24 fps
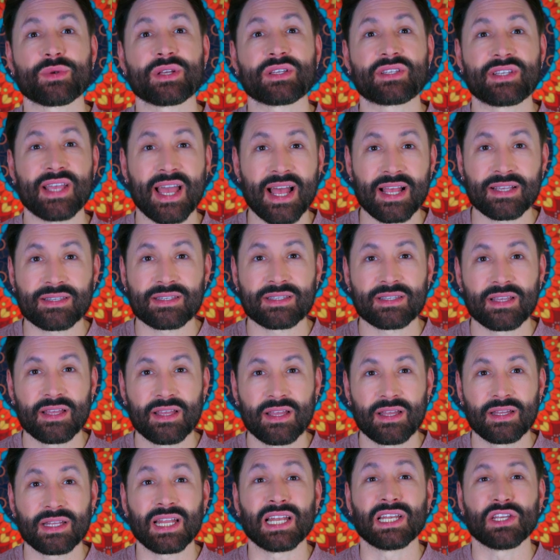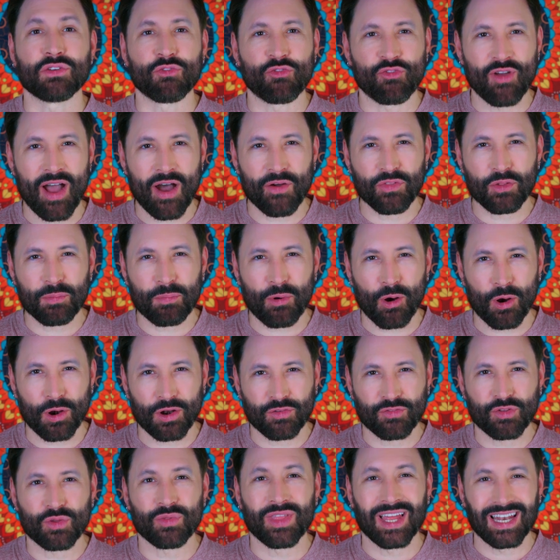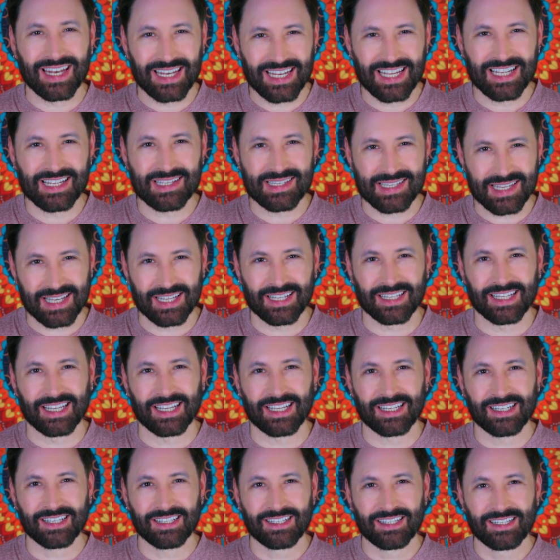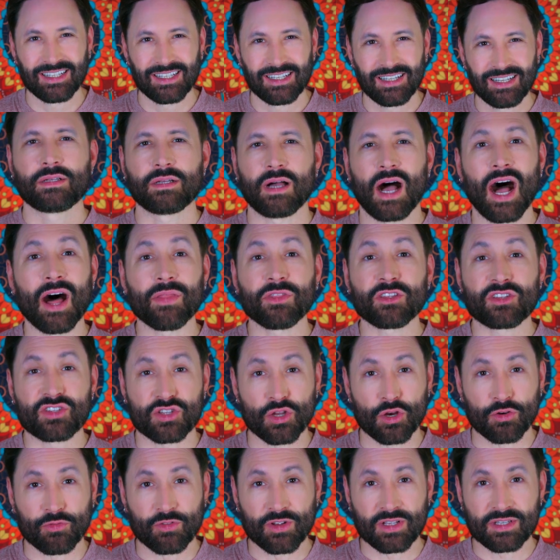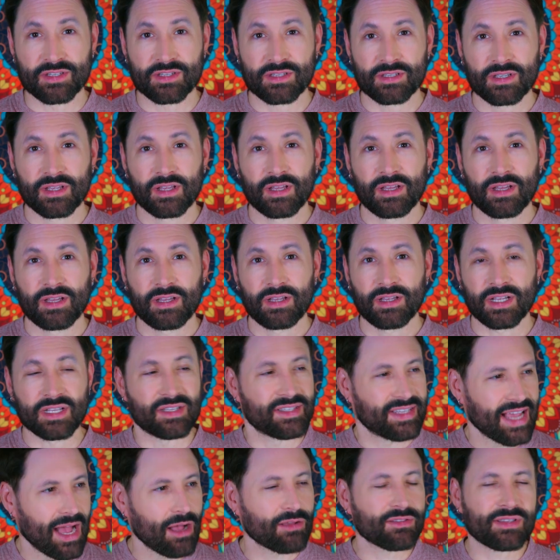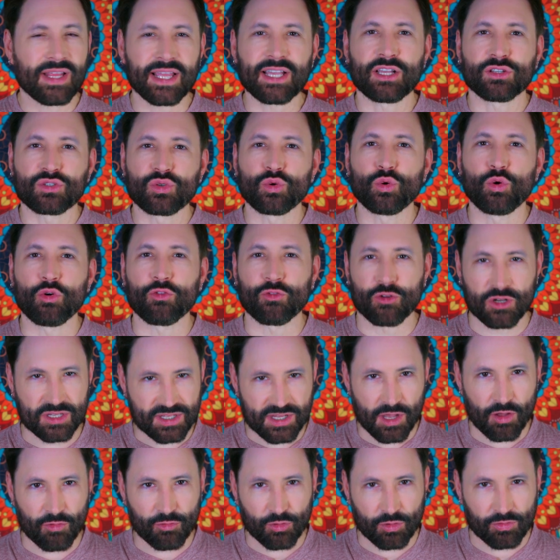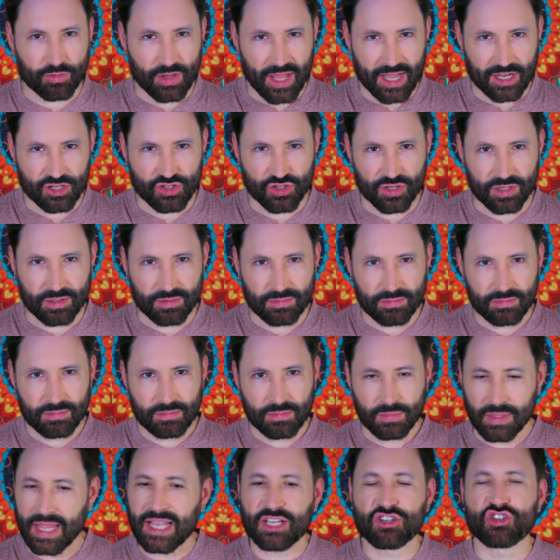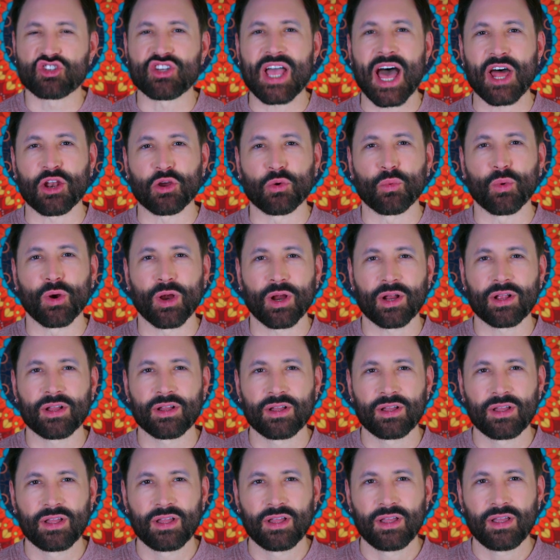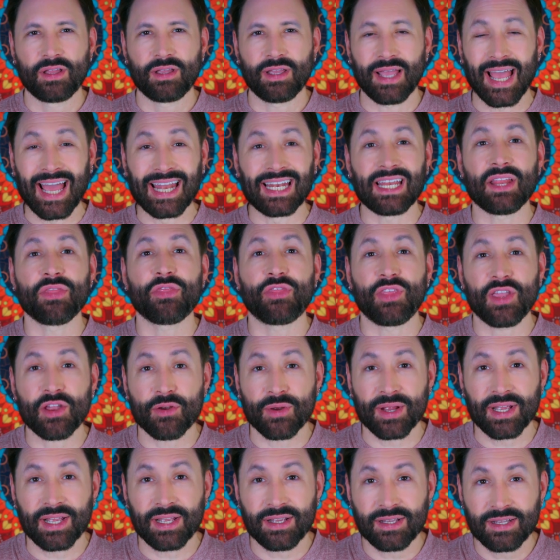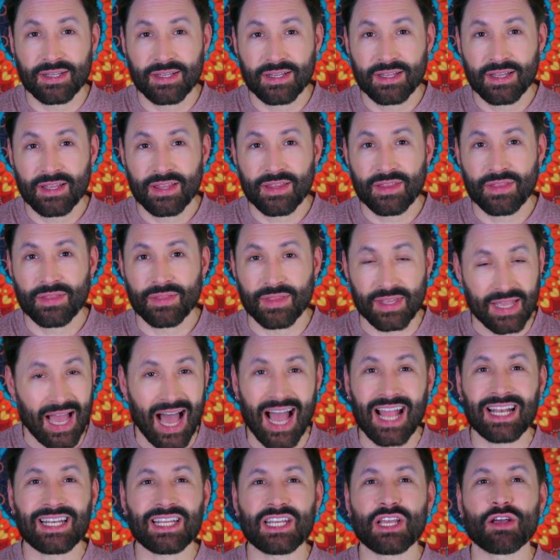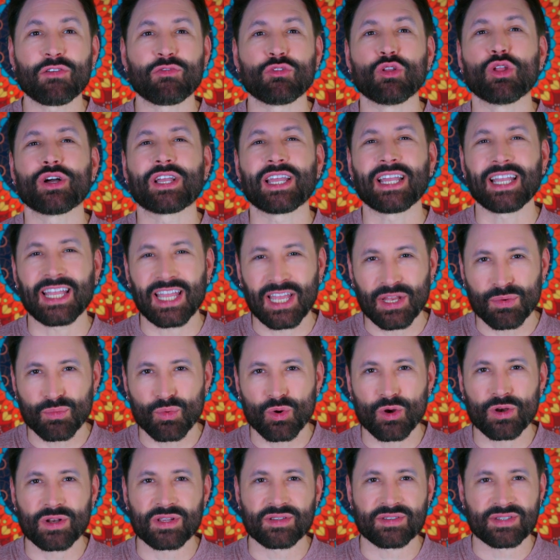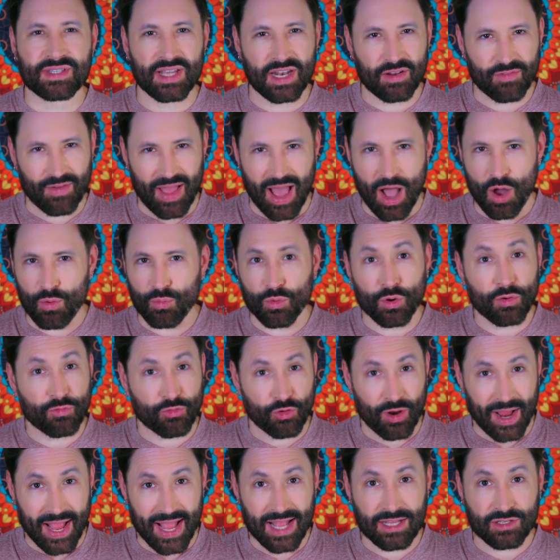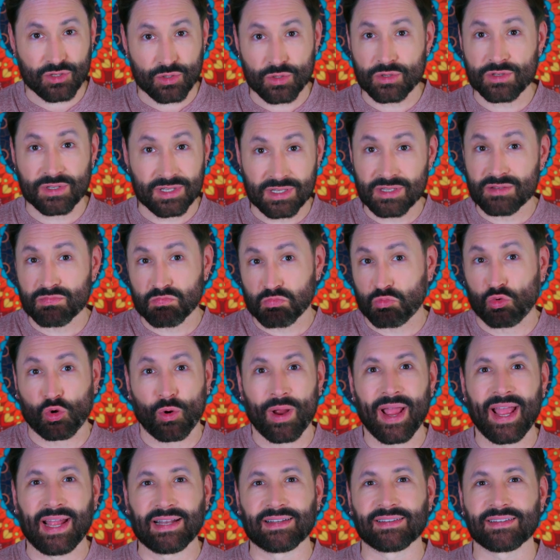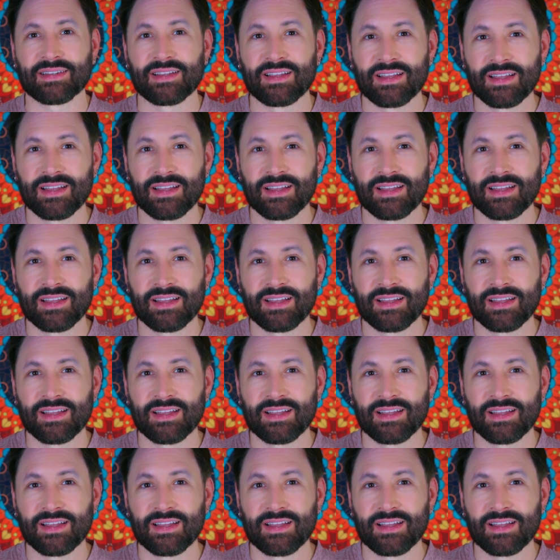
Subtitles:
is yes, then you found the part of you that needs healing. On the surface, it sounds like a tool for self-reflection, like shadow work. And in theory, the idea of looking inward instead of outward for answers is great.